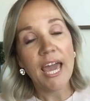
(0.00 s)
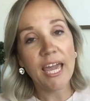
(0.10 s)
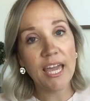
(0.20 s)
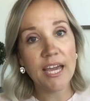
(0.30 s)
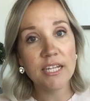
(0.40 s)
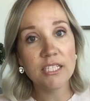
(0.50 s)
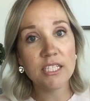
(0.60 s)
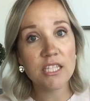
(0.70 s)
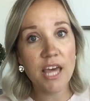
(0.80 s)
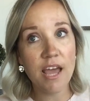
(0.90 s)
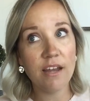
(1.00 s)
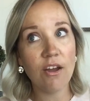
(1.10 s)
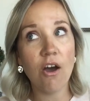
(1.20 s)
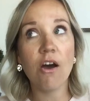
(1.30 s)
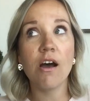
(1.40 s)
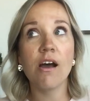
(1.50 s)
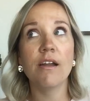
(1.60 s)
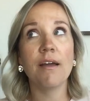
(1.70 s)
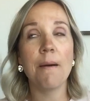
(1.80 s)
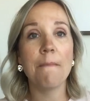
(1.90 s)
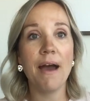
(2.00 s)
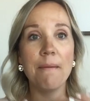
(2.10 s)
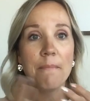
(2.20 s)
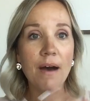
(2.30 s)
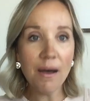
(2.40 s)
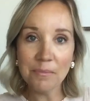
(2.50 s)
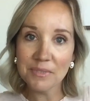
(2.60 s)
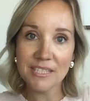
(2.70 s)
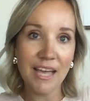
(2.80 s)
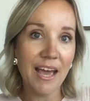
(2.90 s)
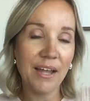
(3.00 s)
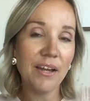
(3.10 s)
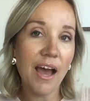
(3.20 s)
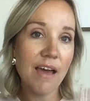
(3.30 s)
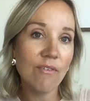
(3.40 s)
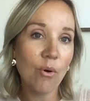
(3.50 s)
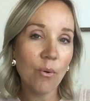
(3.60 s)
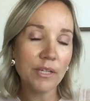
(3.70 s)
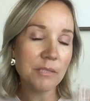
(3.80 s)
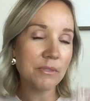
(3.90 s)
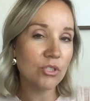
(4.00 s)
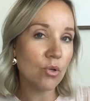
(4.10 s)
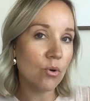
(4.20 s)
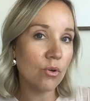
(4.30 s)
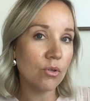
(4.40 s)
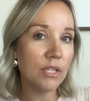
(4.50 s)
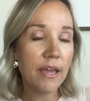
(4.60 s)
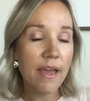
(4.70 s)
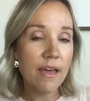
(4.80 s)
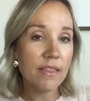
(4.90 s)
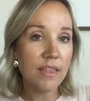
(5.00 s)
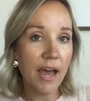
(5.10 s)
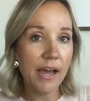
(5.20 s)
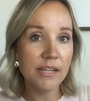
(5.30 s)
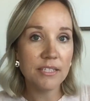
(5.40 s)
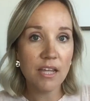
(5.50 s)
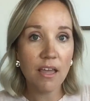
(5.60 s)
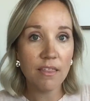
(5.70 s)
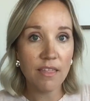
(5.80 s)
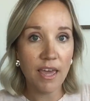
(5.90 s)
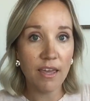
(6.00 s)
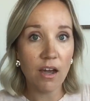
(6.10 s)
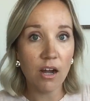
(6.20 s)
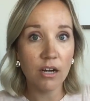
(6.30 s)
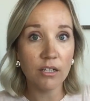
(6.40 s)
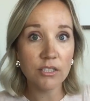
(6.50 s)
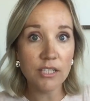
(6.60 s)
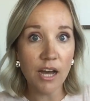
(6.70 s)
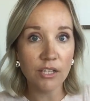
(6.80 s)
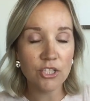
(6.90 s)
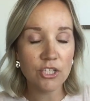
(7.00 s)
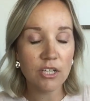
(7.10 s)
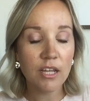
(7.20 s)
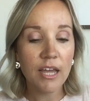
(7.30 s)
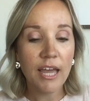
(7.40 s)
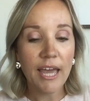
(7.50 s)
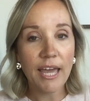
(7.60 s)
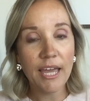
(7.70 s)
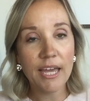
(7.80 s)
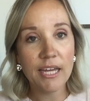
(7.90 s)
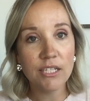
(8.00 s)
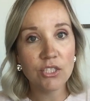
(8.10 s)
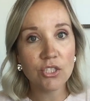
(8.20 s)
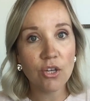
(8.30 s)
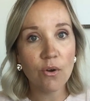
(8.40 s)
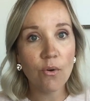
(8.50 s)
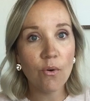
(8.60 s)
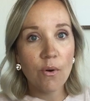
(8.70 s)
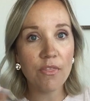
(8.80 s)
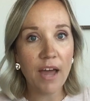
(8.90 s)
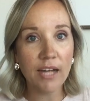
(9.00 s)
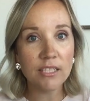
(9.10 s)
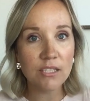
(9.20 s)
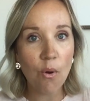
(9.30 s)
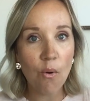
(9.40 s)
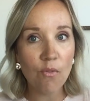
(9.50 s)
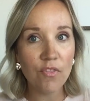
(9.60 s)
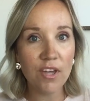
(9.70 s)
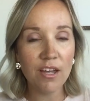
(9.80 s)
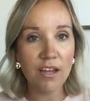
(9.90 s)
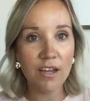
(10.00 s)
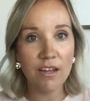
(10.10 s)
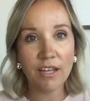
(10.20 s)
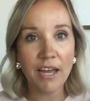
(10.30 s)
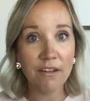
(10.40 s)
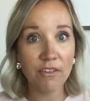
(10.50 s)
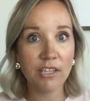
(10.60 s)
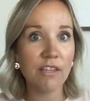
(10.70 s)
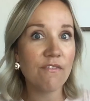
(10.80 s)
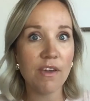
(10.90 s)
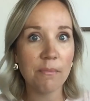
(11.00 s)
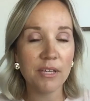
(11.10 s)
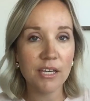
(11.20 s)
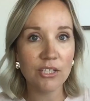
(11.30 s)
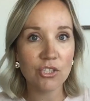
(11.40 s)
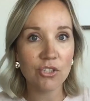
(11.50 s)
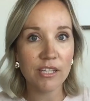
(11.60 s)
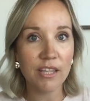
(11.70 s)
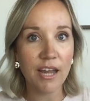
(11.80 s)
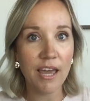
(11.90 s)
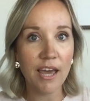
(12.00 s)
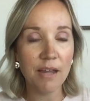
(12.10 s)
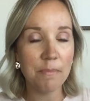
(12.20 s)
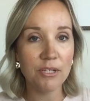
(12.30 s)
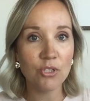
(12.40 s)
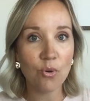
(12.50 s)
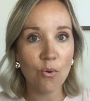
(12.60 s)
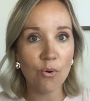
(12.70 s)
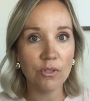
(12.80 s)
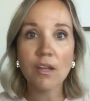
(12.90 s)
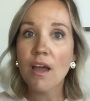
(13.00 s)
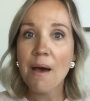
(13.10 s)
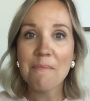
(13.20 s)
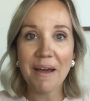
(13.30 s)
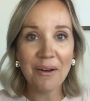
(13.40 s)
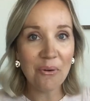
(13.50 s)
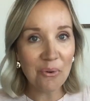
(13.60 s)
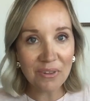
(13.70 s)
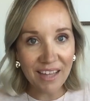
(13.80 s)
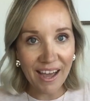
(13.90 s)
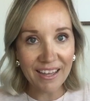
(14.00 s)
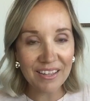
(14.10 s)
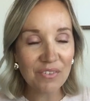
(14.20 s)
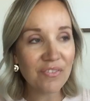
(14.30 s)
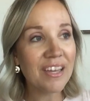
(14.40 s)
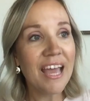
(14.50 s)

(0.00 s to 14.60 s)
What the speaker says: And then on my mom's side, I've always been told that they are Dutch. And so that's the kind of like the family history that I had been told my whole life,